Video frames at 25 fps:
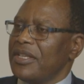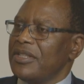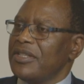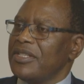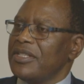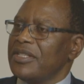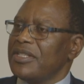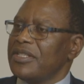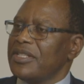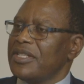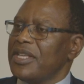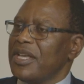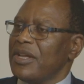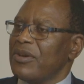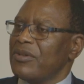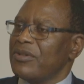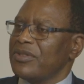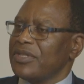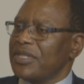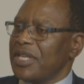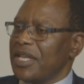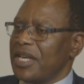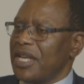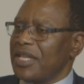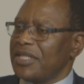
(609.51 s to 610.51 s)
The
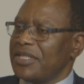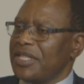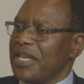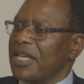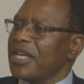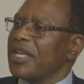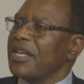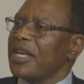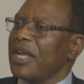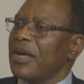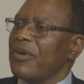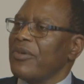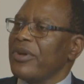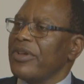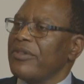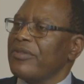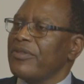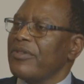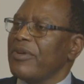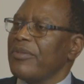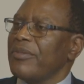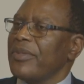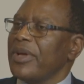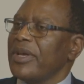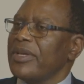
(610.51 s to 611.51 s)
sales that are taken away
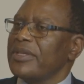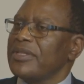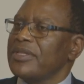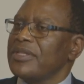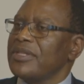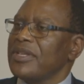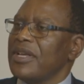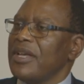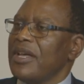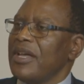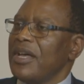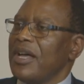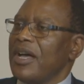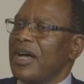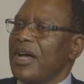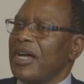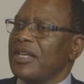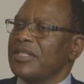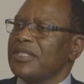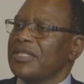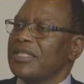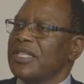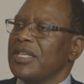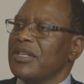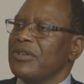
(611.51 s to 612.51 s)
from us are
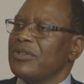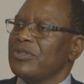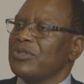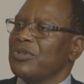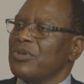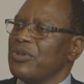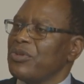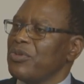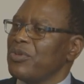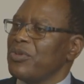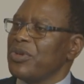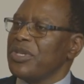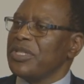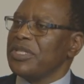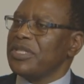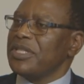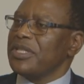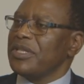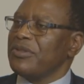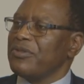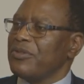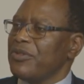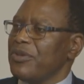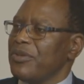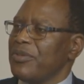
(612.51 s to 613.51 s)
sales on which,
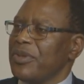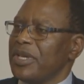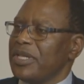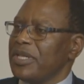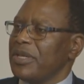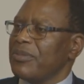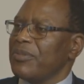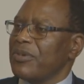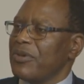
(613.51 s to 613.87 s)
if we made a